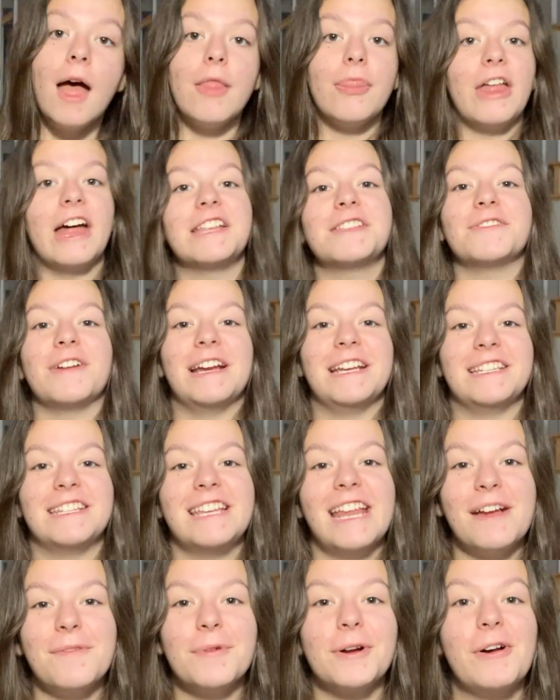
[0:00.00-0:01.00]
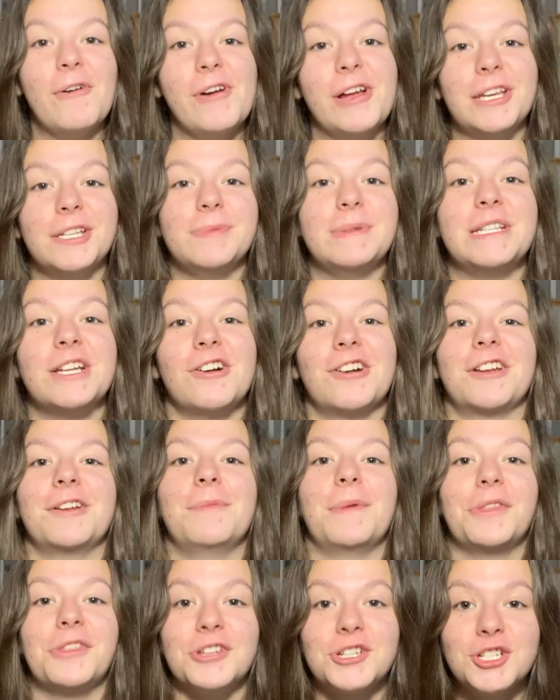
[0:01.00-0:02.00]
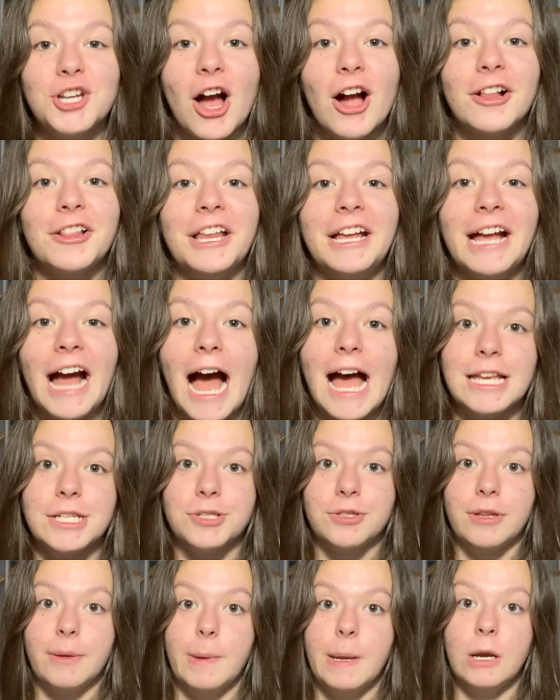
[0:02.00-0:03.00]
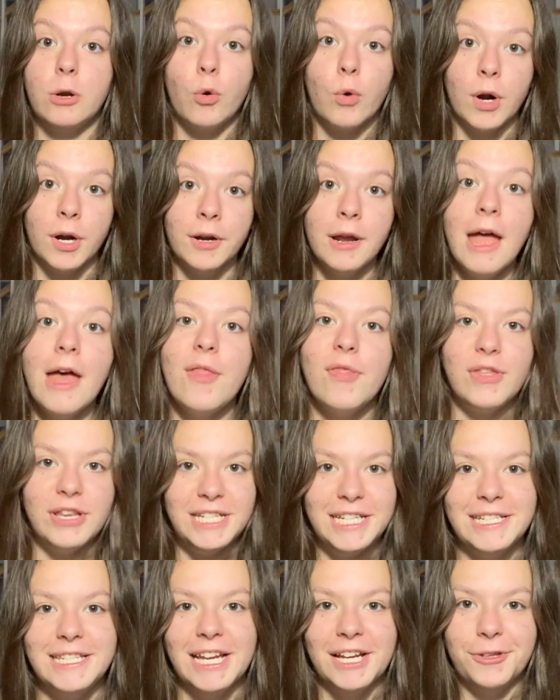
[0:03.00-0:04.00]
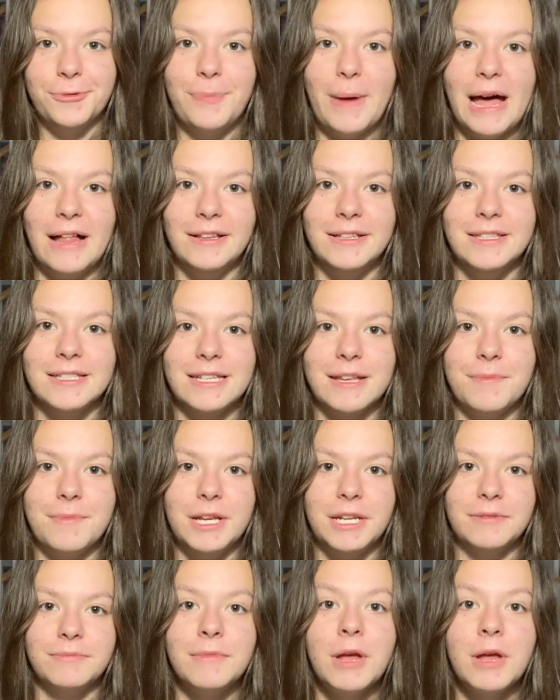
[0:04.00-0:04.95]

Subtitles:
That's right, today we're going to be talking about the Shockley-Queisser limit, or the detailed balance limit.